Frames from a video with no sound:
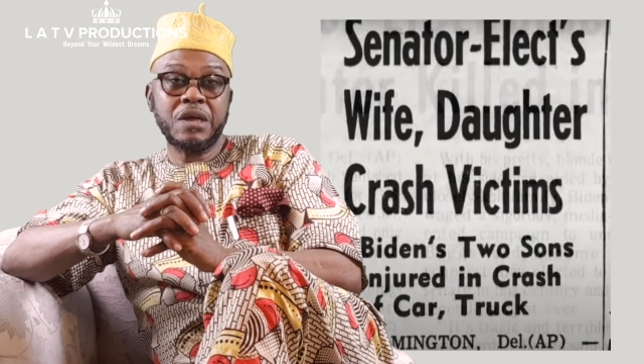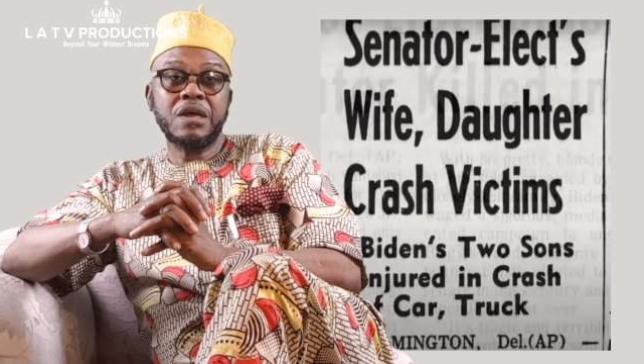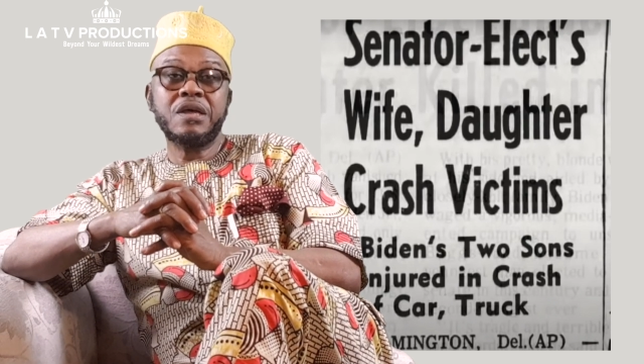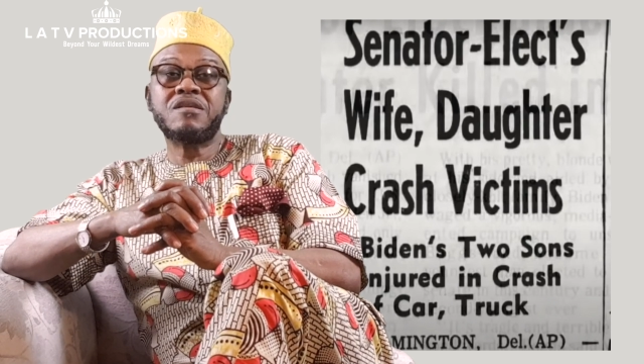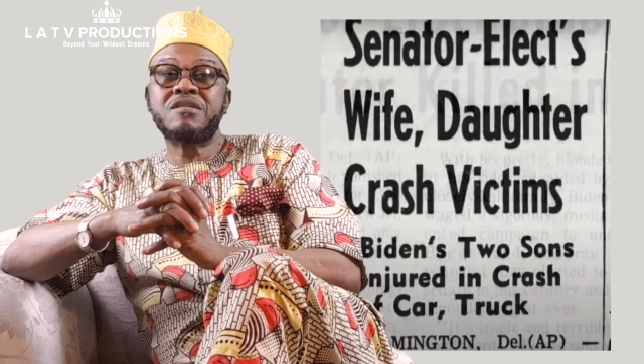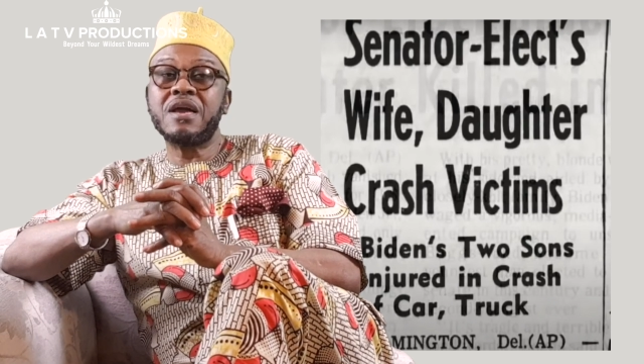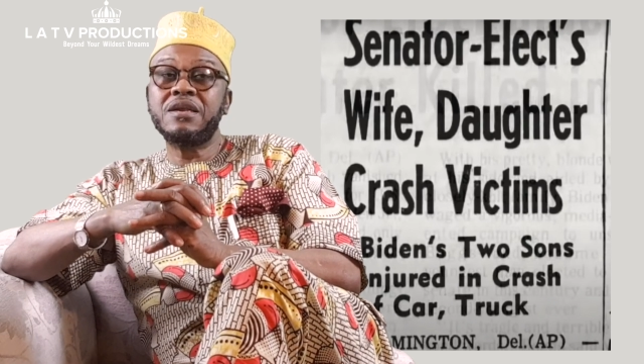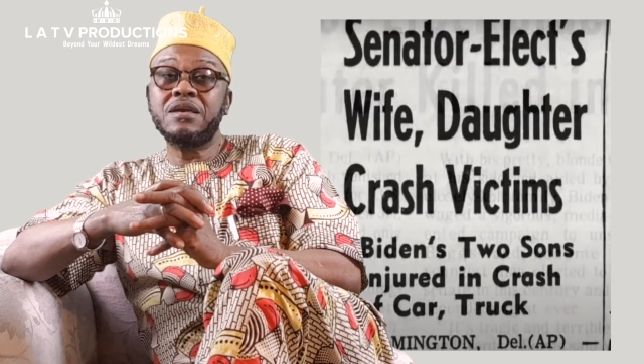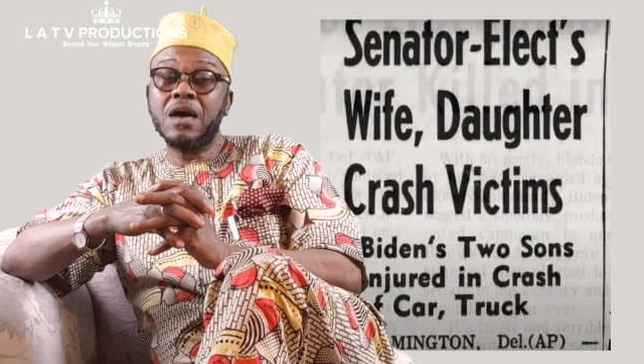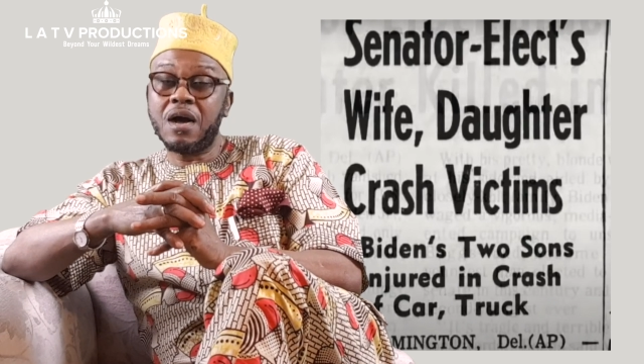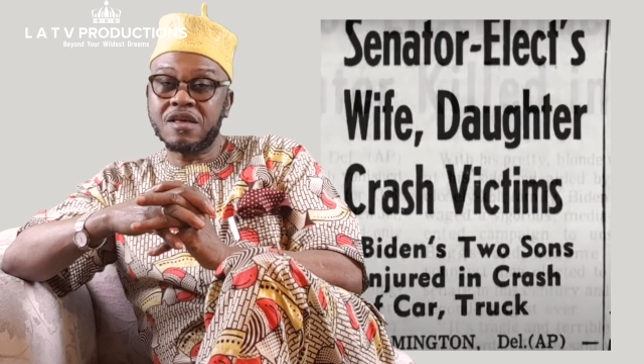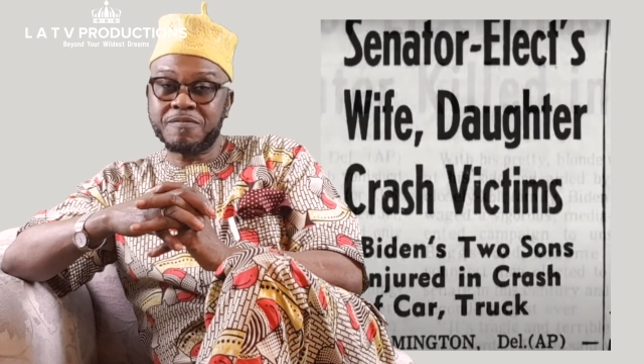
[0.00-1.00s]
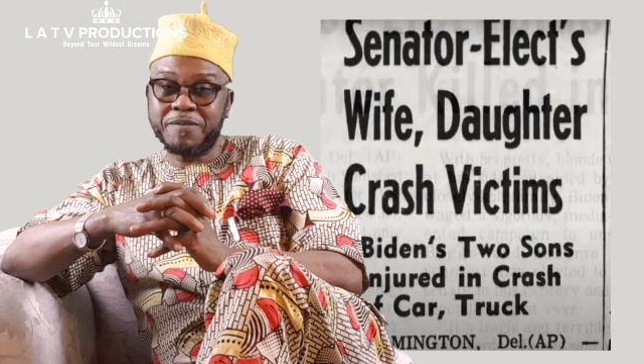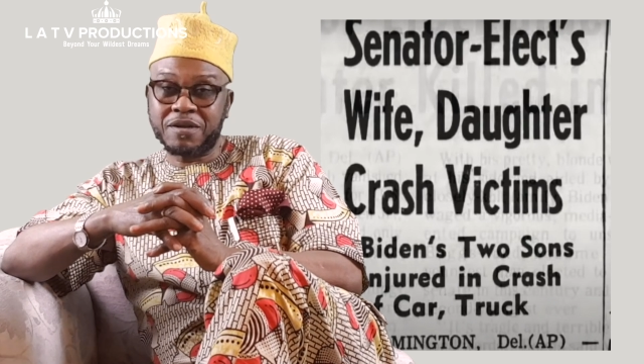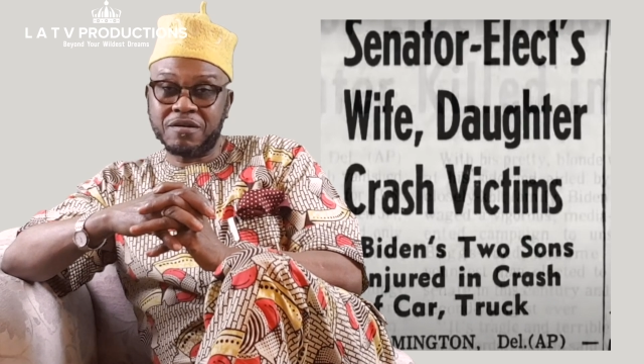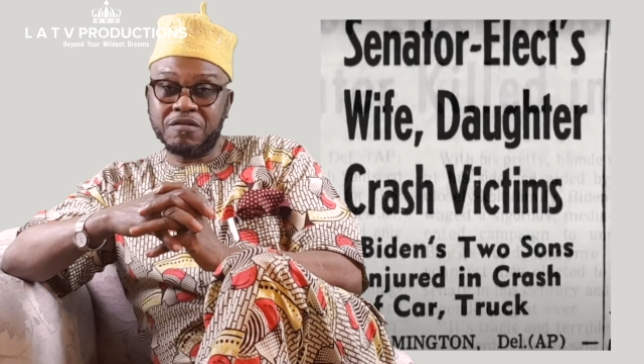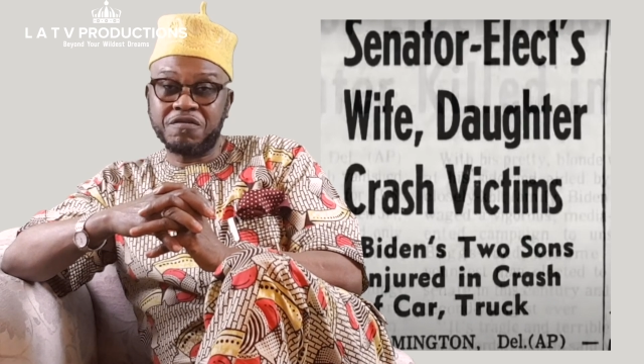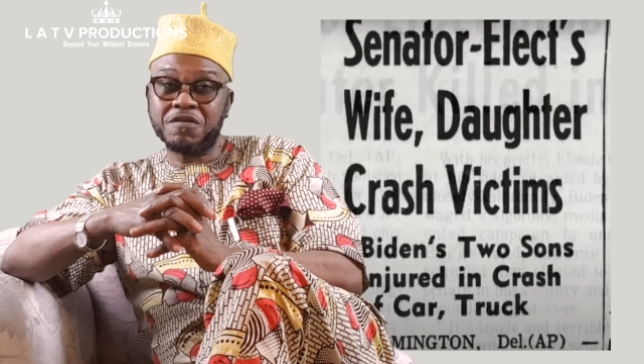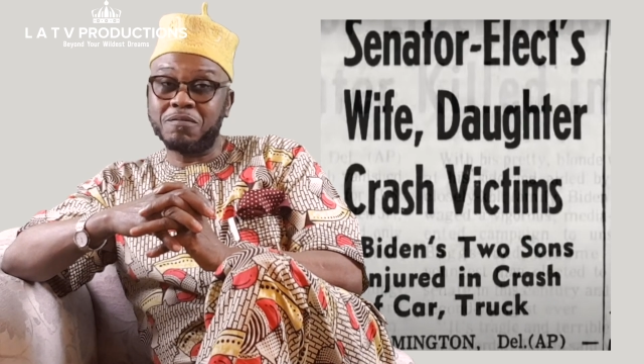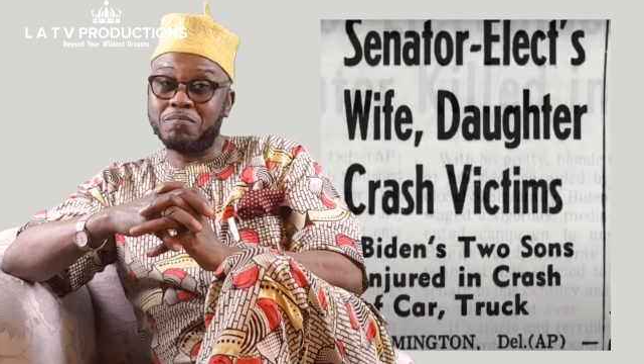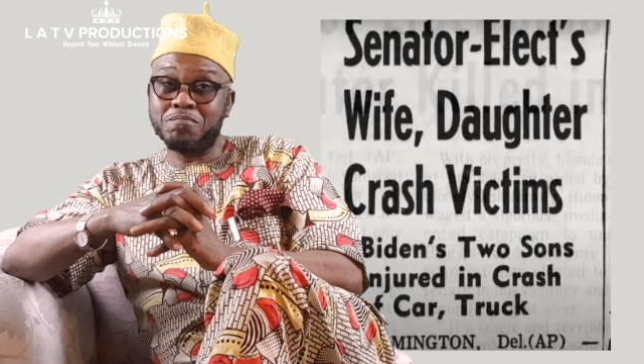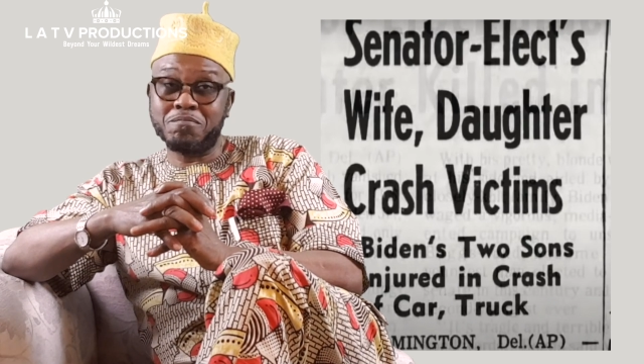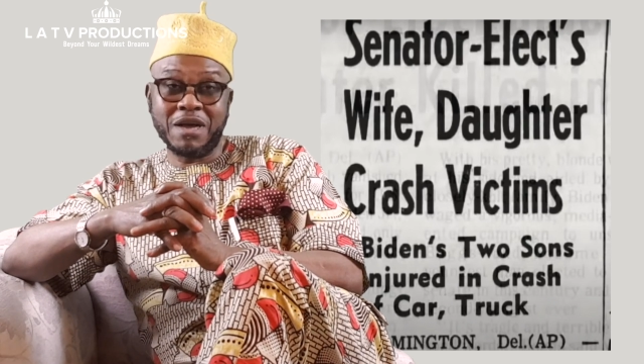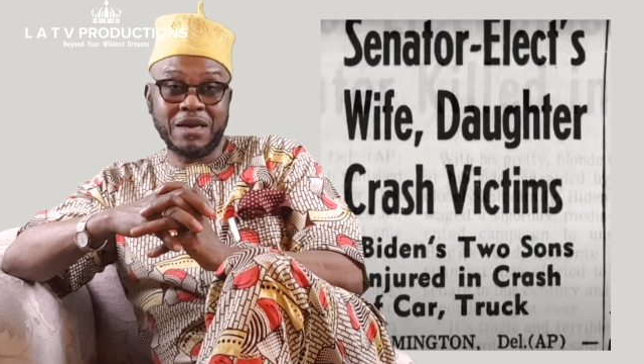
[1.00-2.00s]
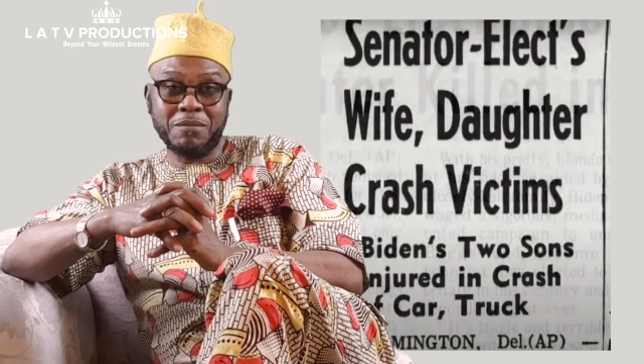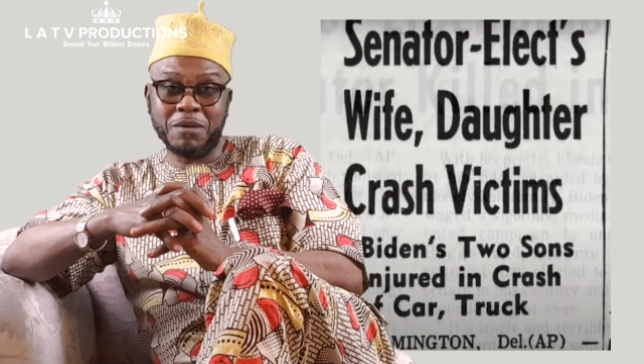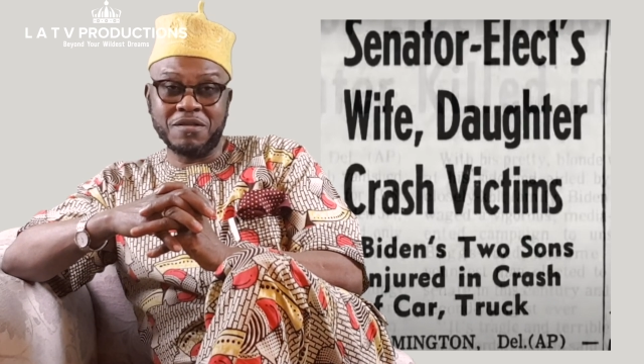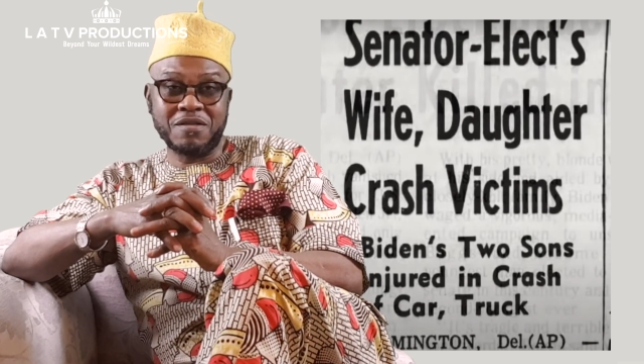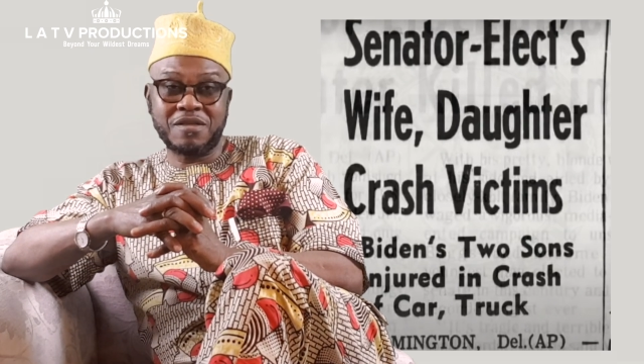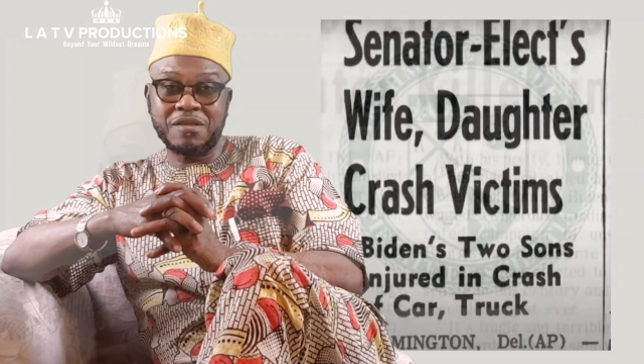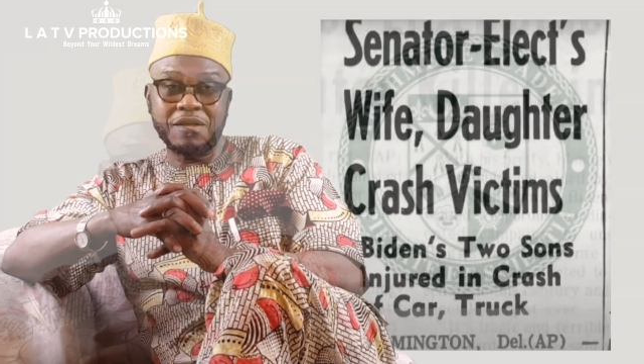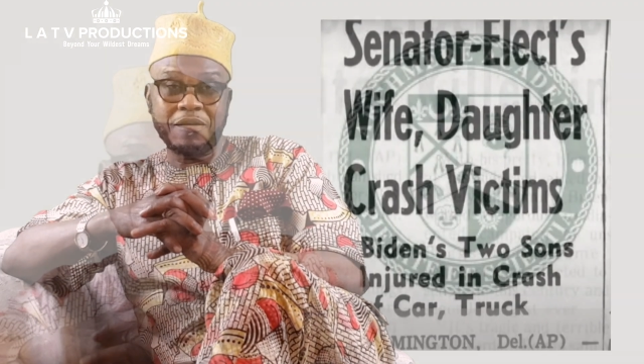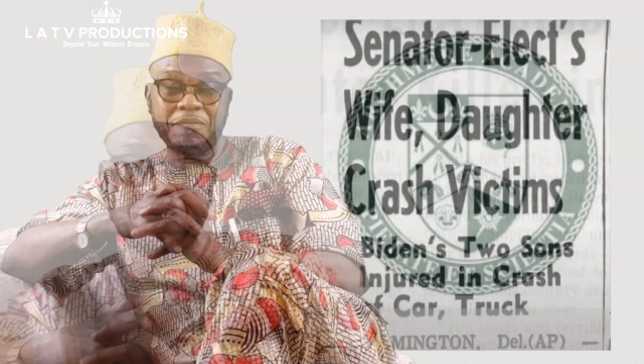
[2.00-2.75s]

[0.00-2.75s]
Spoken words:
He stayed in hospital for many months.